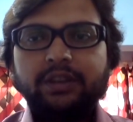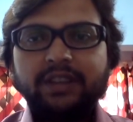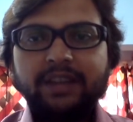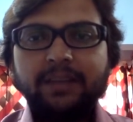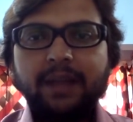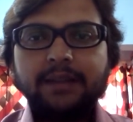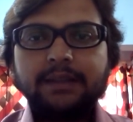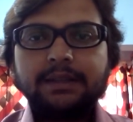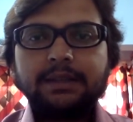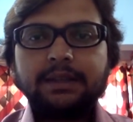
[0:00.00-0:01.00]
3
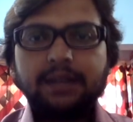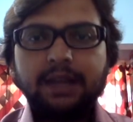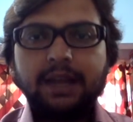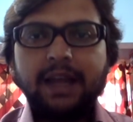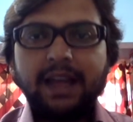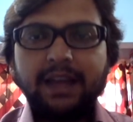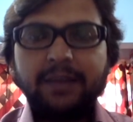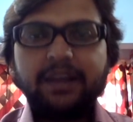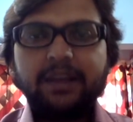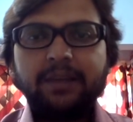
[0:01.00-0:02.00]
months I'll
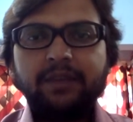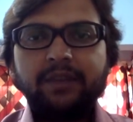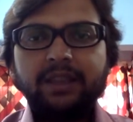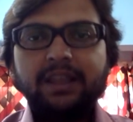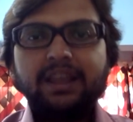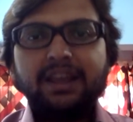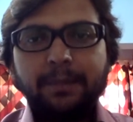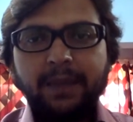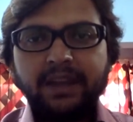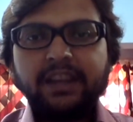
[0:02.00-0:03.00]
be coming with
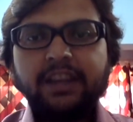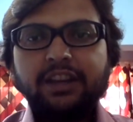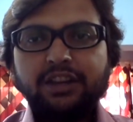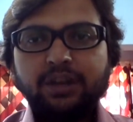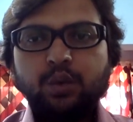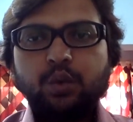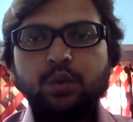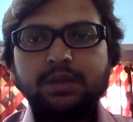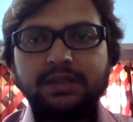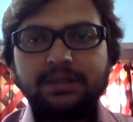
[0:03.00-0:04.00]
many new
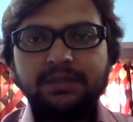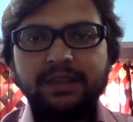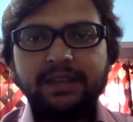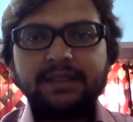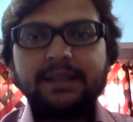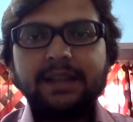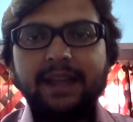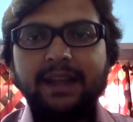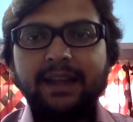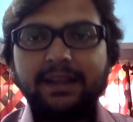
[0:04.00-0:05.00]
subjects,
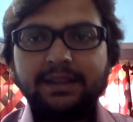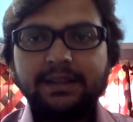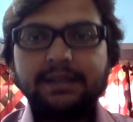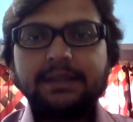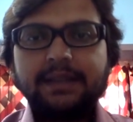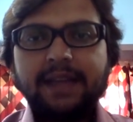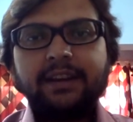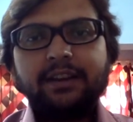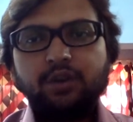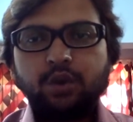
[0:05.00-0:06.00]
lectures
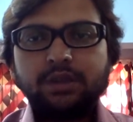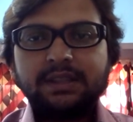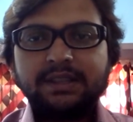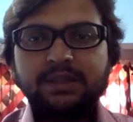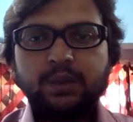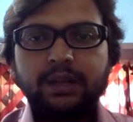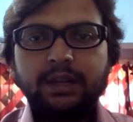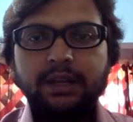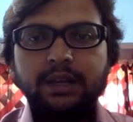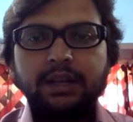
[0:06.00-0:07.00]
and notes as
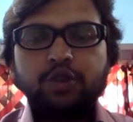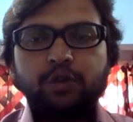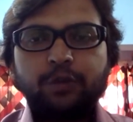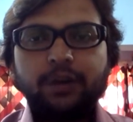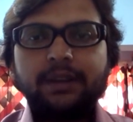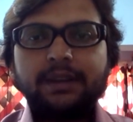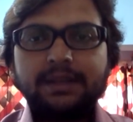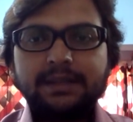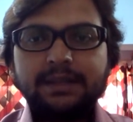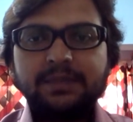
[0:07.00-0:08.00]
well. So for
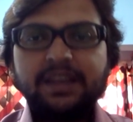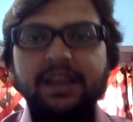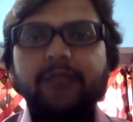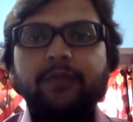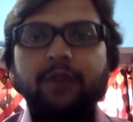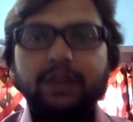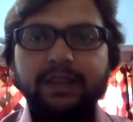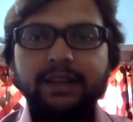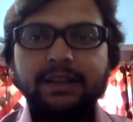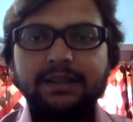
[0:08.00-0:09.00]
this subject, for
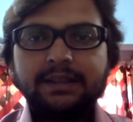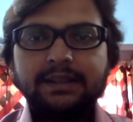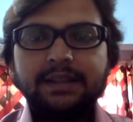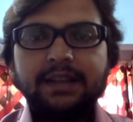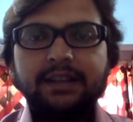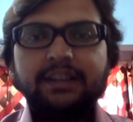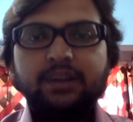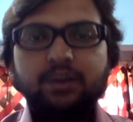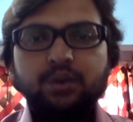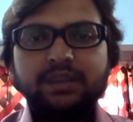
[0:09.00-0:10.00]
Linux, these are the
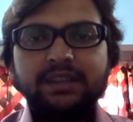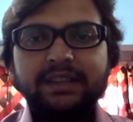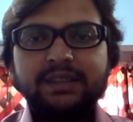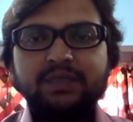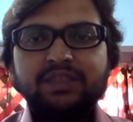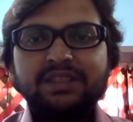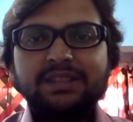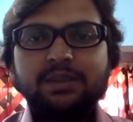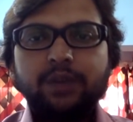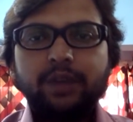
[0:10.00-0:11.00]
two series which
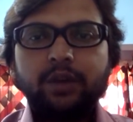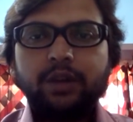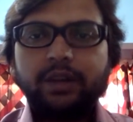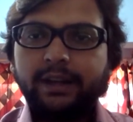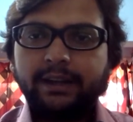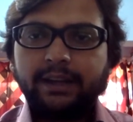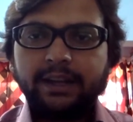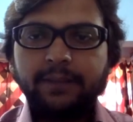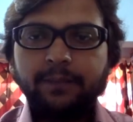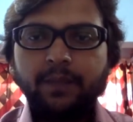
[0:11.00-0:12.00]
is going on
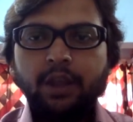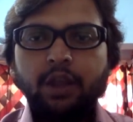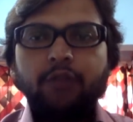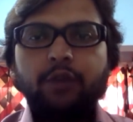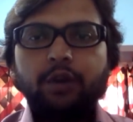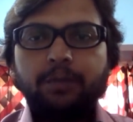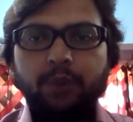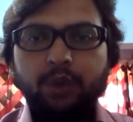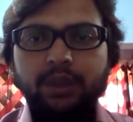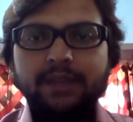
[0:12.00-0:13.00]
currently. For
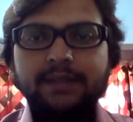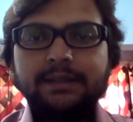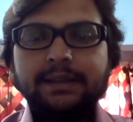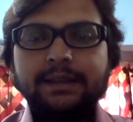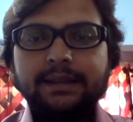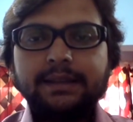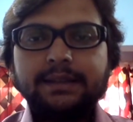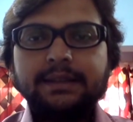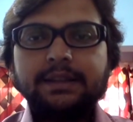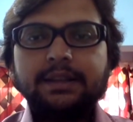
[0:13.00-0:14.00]
both this series,